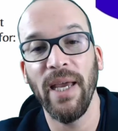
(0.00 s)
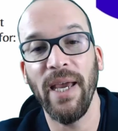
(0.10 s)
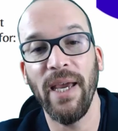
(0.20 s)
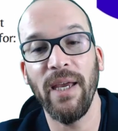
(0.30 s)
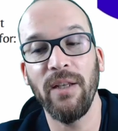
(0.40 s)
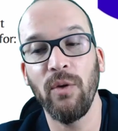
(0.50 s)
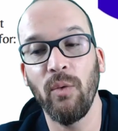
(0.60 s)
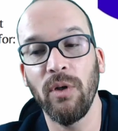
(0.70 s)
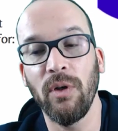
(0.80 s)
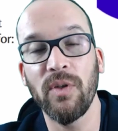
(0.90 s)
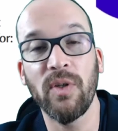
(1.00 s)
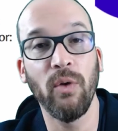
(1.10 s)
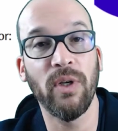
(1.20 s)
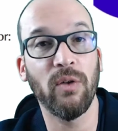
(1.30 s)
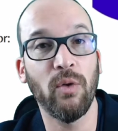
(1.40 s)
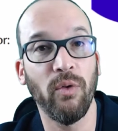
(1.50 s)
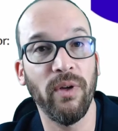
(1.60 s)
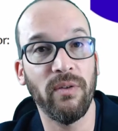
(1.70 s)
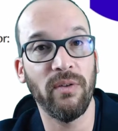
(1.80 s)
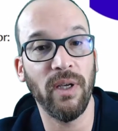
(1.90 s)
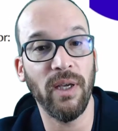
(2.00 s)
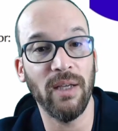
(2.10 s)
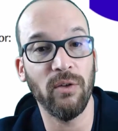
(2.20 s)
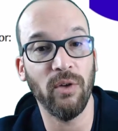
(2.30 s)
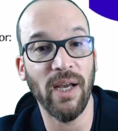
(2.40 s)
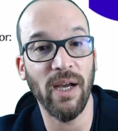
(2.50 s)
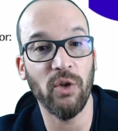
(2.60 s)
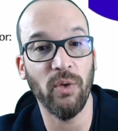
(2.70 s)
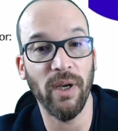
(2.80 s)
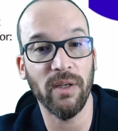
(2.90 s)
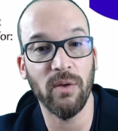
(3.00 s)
And you want to also look at current under contract,